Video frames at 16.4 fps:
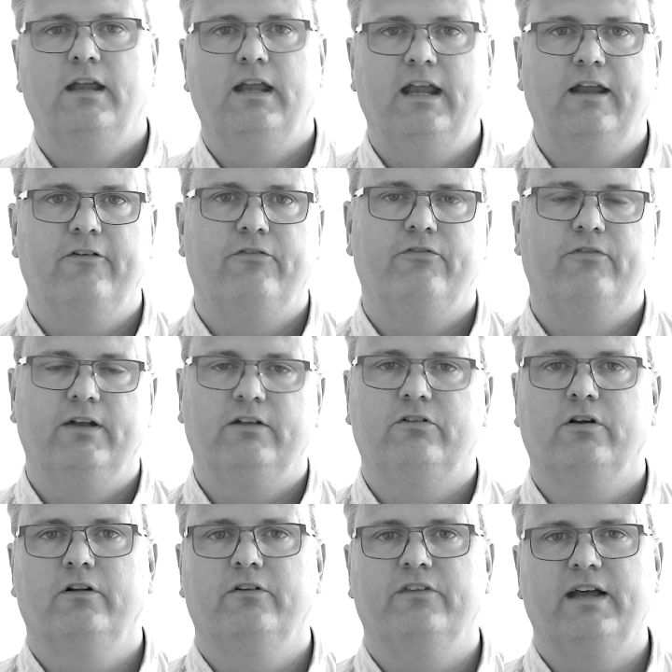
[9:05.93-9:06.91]
If
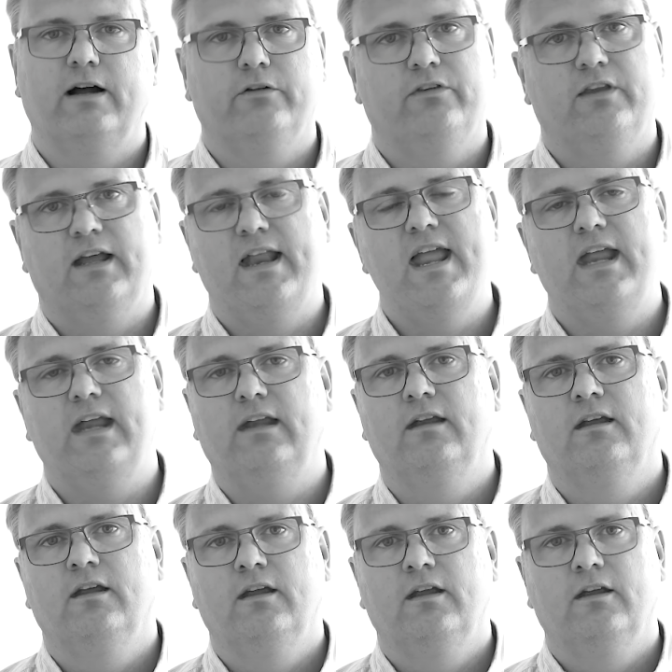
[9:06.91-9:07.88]
it turns out that,
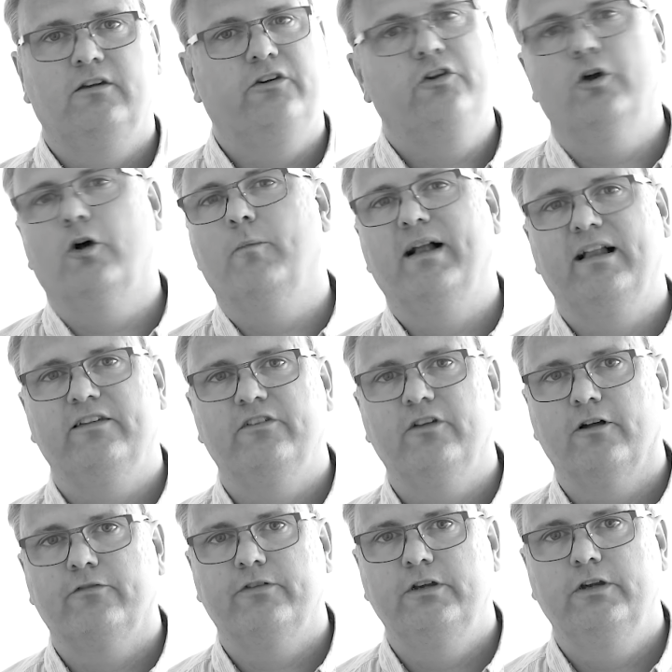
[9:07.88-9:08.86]
hey, QML is
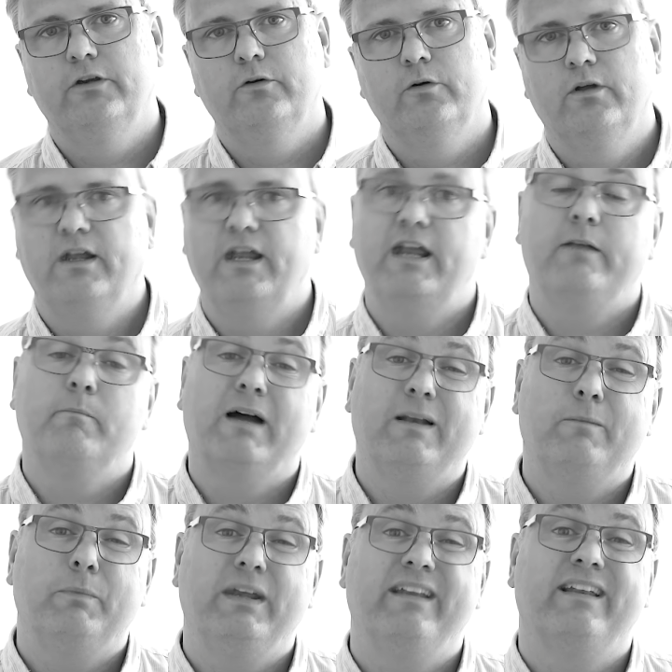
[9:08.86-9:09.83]
not for you, it
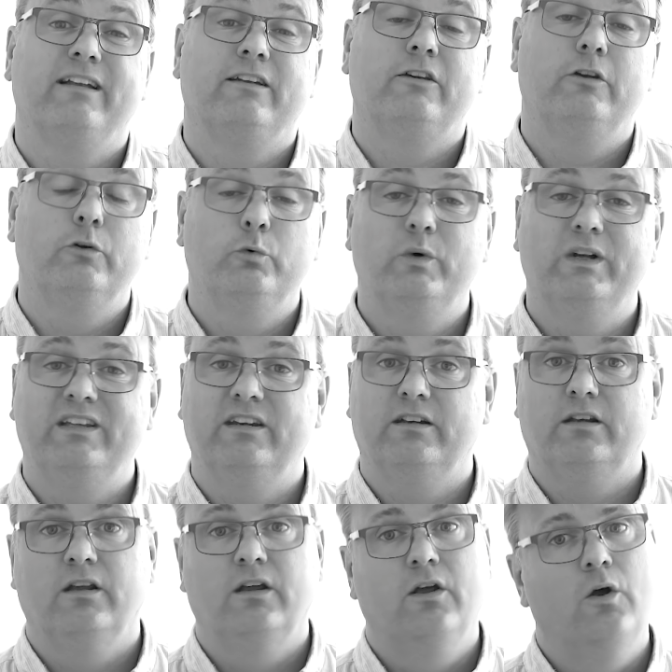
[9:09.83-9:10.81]
might be that Qt
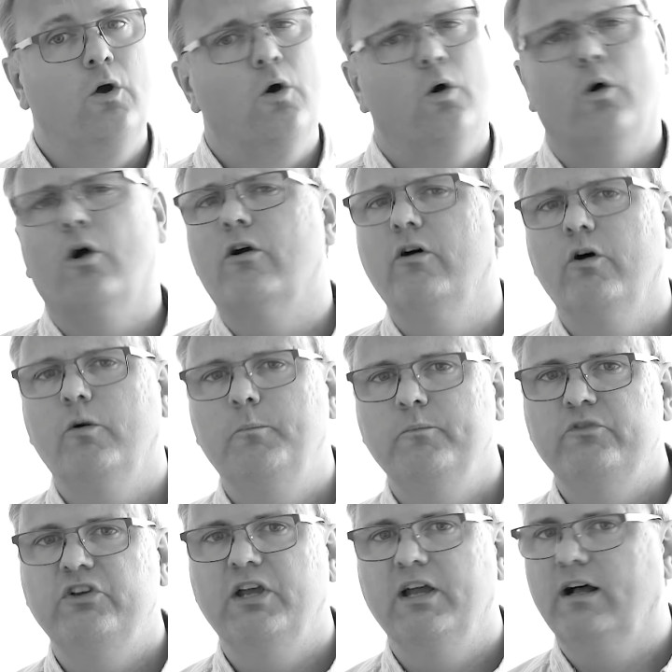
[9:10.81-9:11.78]
widget or
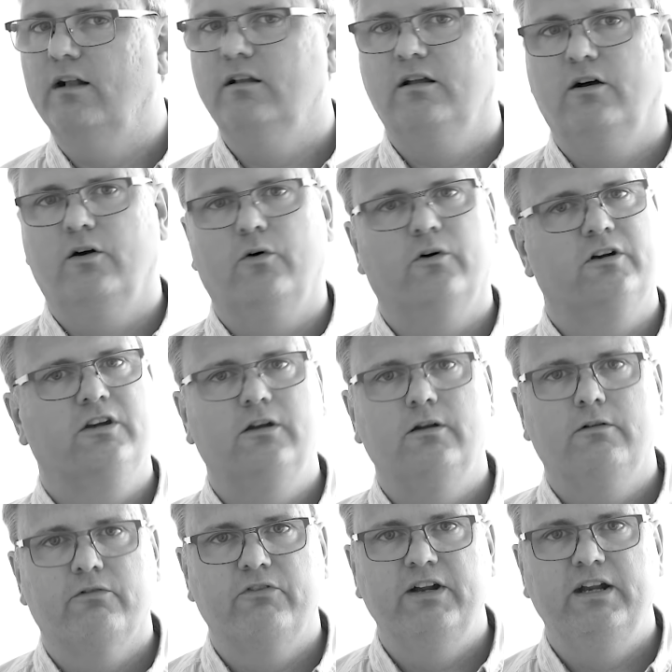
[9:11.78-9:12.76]
OpenGL or
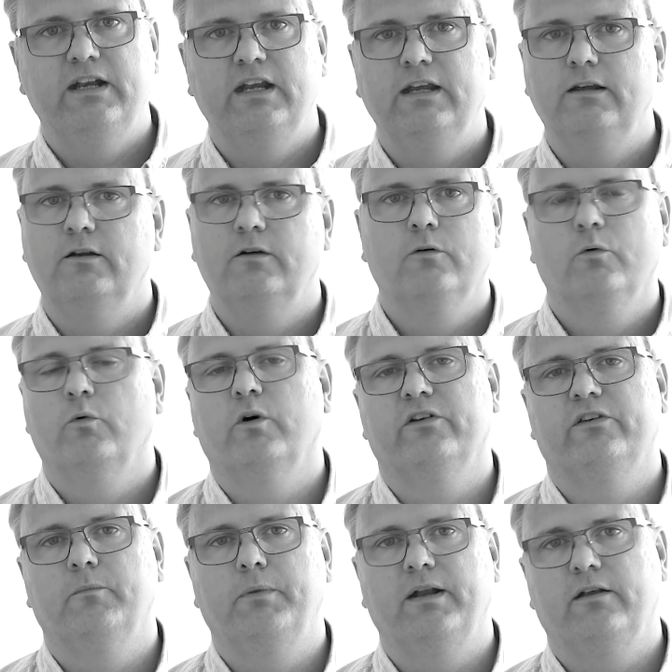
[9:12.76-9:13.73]
Qt 3D
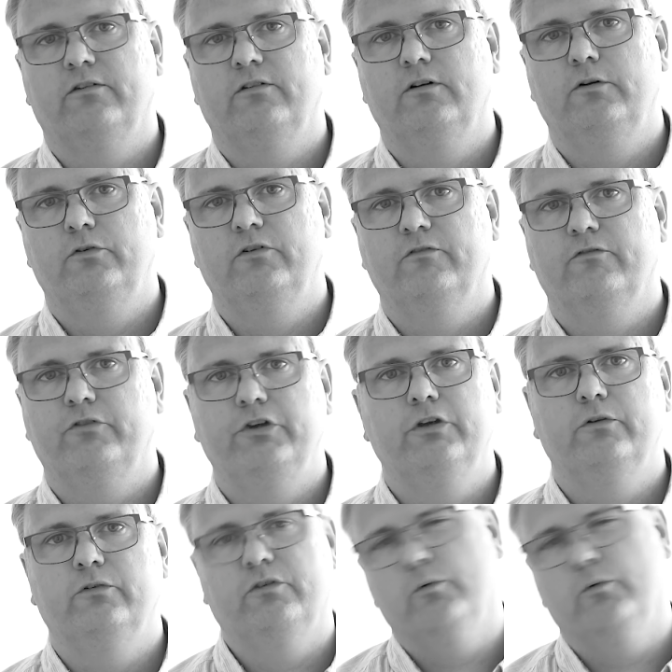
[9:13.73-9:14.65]
was a better solution for you.